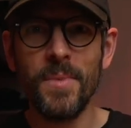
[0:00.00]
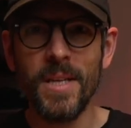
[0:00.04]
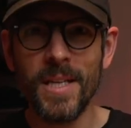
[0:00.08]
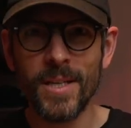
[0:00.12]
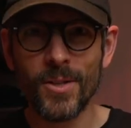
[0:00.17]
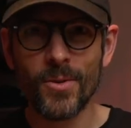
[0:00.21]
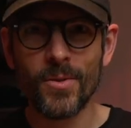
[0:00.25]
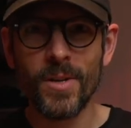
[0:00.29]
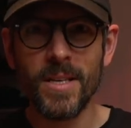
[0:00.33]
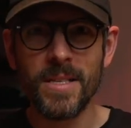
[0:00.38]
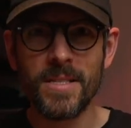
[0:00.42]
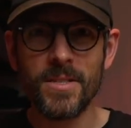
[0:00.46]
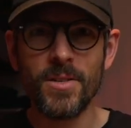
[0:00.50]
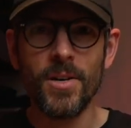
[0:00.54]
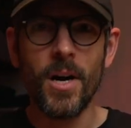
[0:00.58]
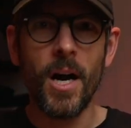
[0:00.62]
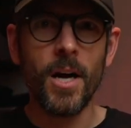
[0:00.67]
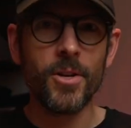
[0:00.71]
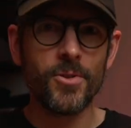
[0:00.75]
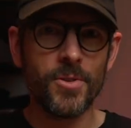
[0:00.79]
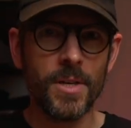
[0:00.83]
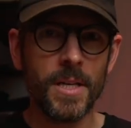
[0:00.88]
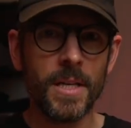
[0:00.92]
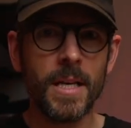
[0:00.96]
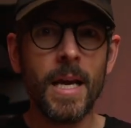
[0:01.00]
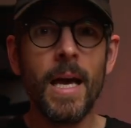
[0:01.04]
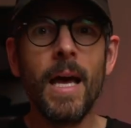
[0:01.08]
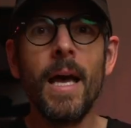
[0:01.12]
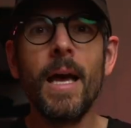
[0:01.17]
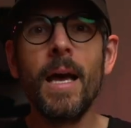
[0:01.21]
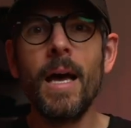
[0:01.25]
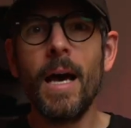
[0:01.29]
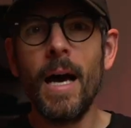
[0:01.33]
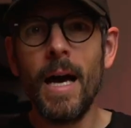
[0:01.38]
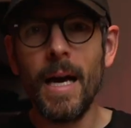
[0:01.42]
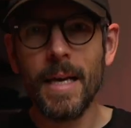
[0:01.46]
be increased 100
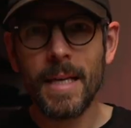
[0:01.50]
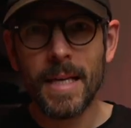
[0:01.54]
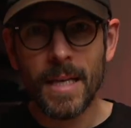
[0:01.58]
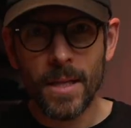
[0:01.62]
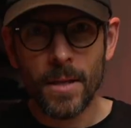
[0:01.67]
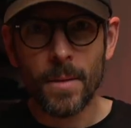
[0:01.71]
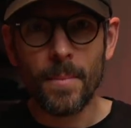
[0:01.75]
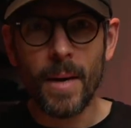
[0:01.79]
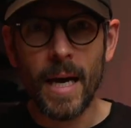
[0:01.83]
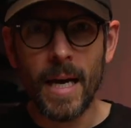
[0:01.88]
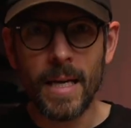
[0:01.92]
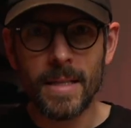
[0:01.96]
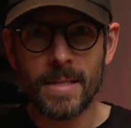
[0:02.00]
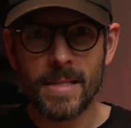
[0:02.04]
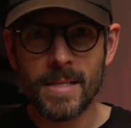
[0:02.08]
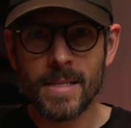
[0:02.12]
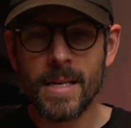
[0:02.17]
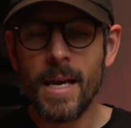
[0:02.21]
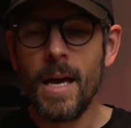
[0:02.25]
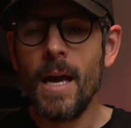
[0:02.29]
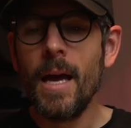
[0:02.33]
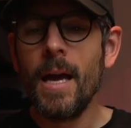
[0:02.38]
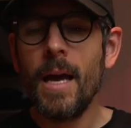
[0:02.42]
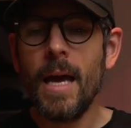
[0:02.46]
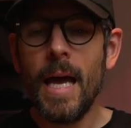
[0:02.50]
uh, kilobytes.